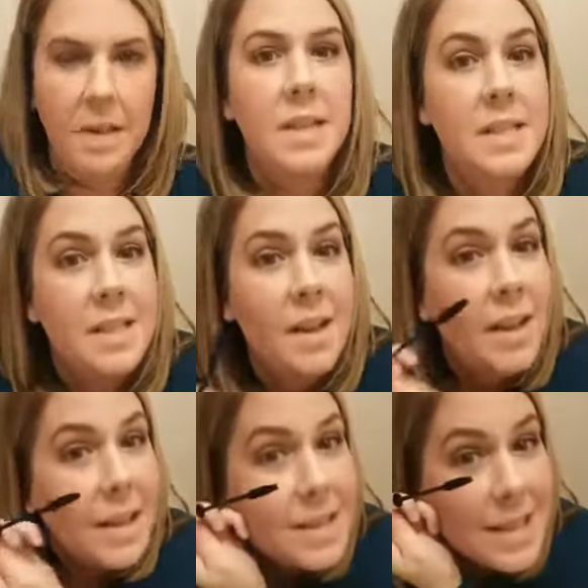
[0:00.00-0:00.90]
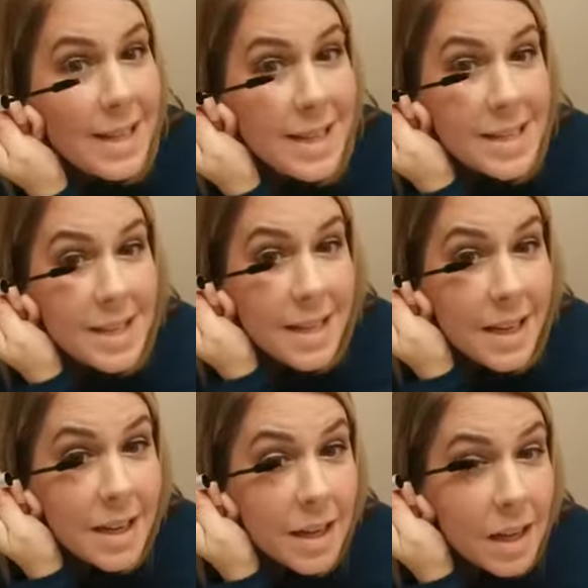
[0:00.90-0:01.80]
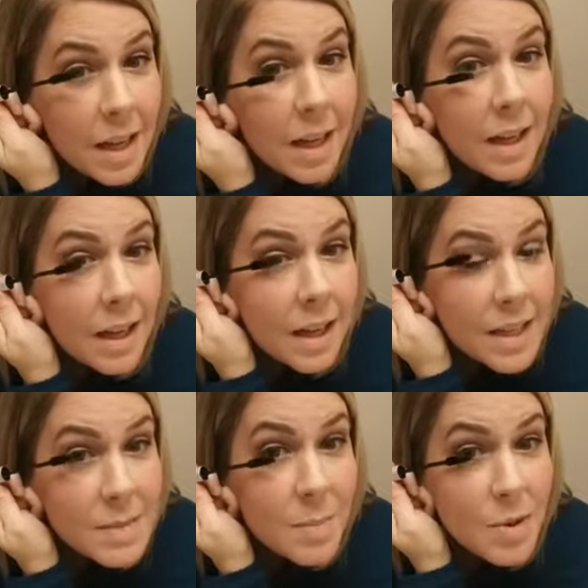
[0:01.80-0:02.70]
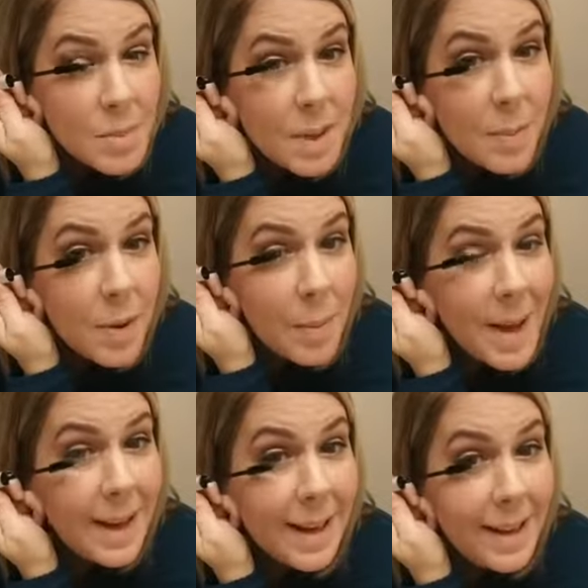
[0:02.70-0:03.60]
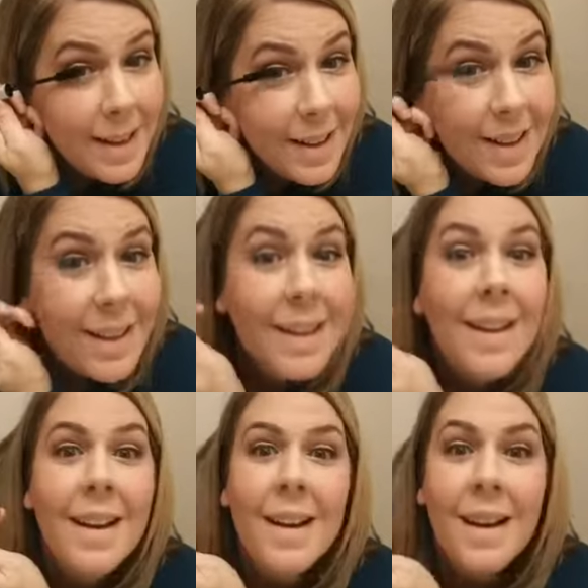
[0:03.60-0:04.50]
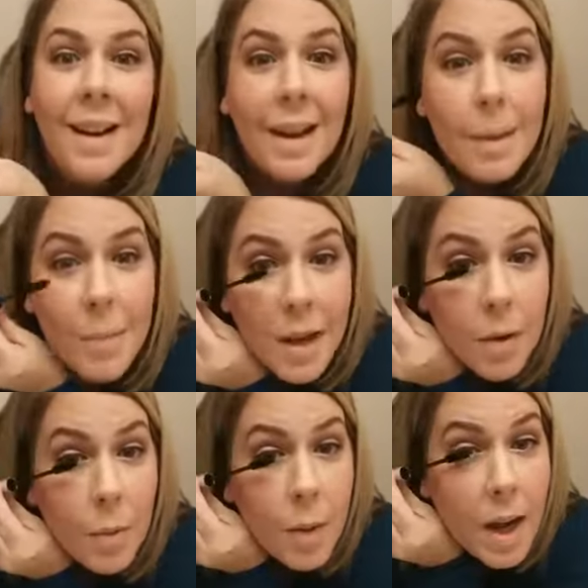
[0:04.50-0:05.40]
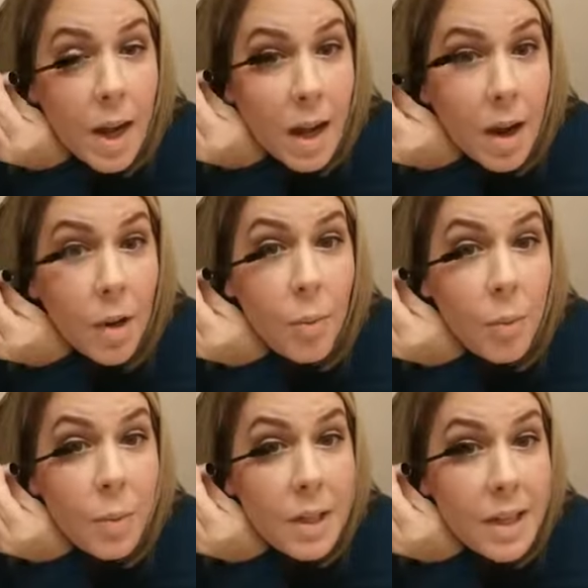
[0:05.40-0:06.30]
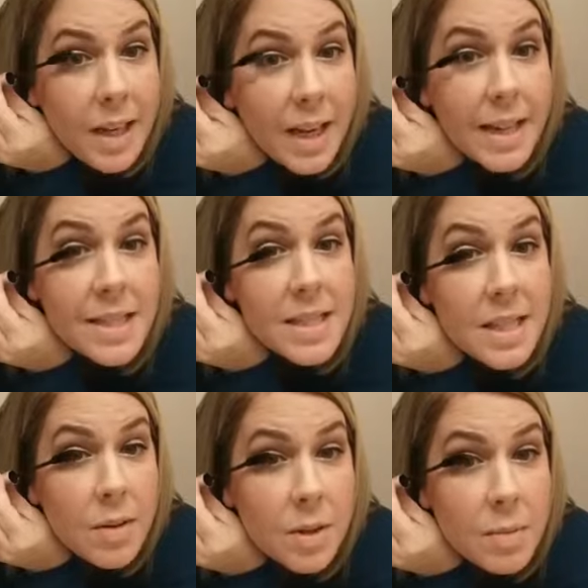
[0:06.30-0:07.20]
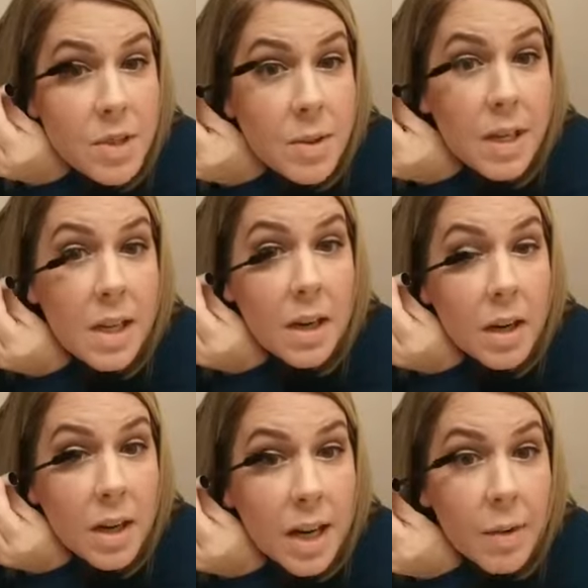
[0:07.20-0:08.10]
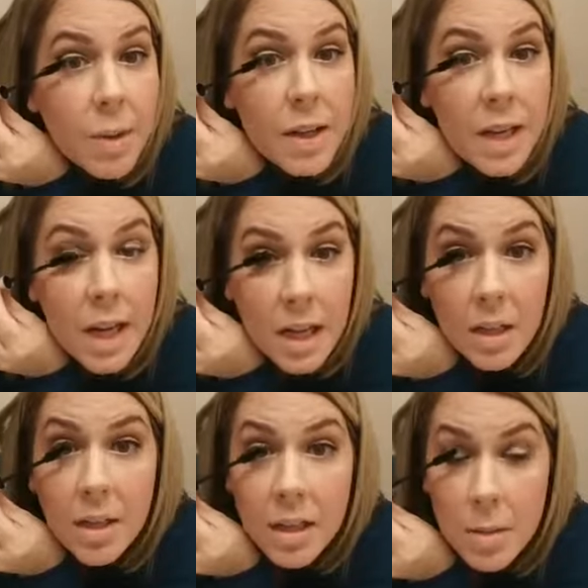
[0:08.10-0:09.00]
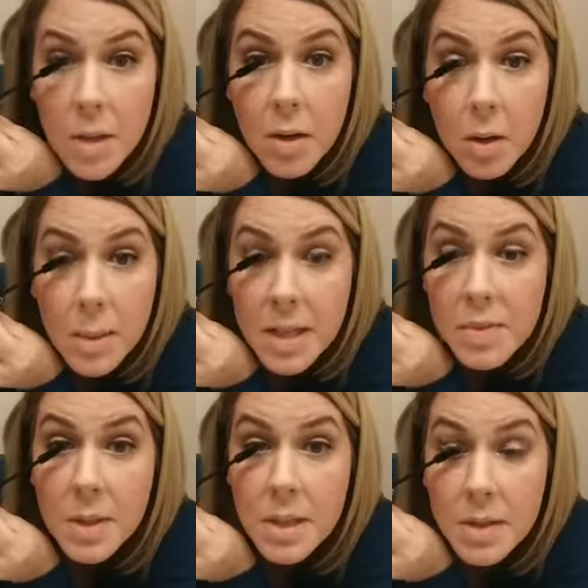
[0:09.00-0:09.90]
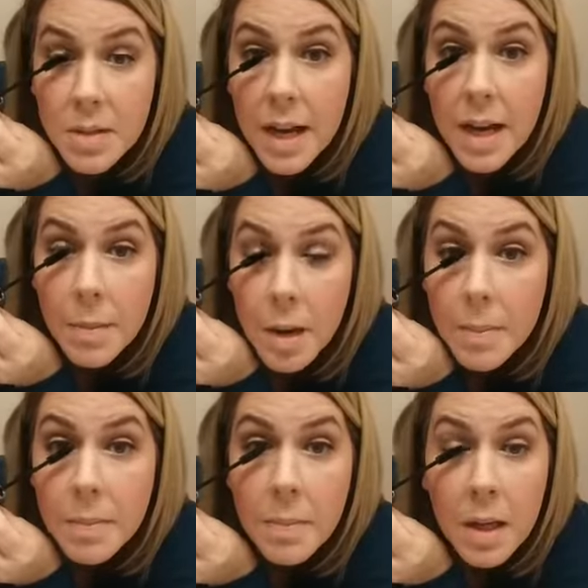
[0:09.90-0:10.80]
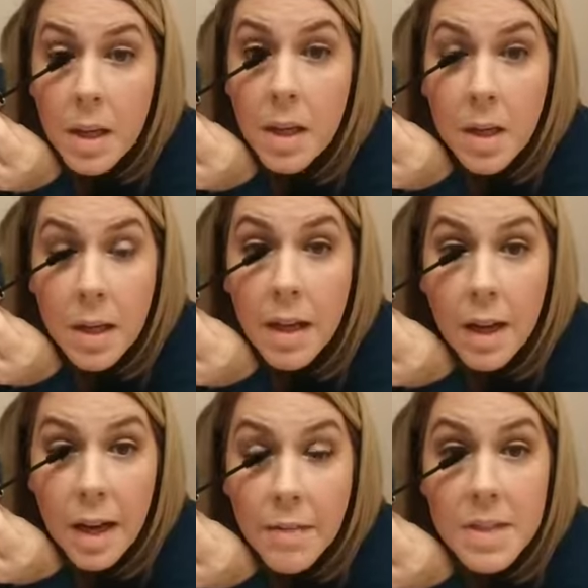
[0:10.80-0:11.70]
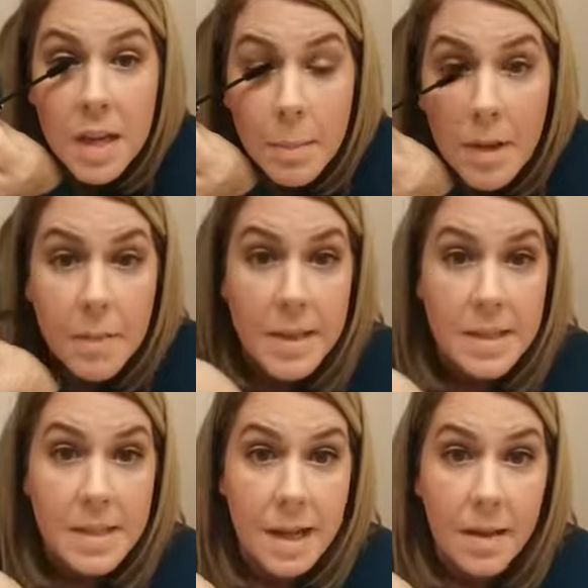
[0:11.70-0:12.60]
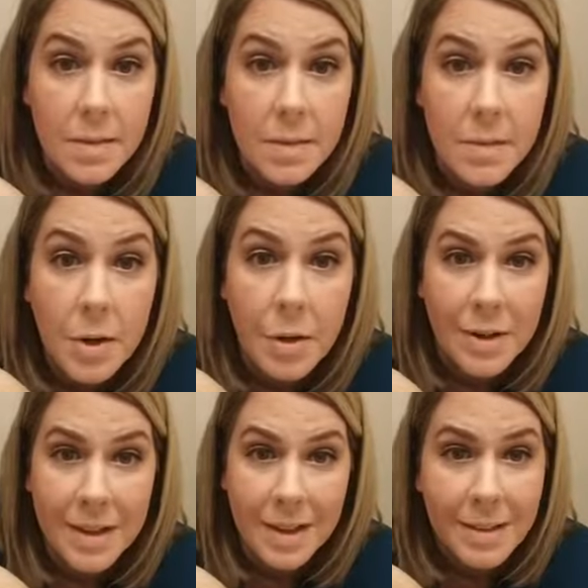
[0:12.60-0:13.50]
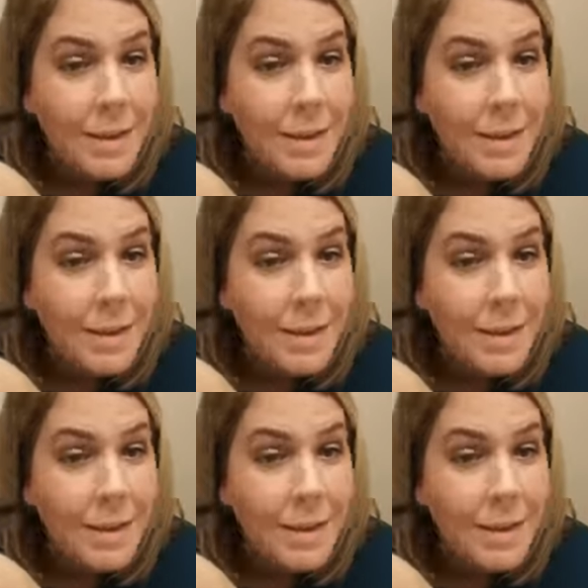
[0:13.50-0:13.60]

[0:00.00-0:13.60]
It's not as easy as most people make it look. I'm like, wow, I really can't see what I'm doing here. And I really can't look at the mirror because when I do that, I'm not, half the time my face is out of the view of the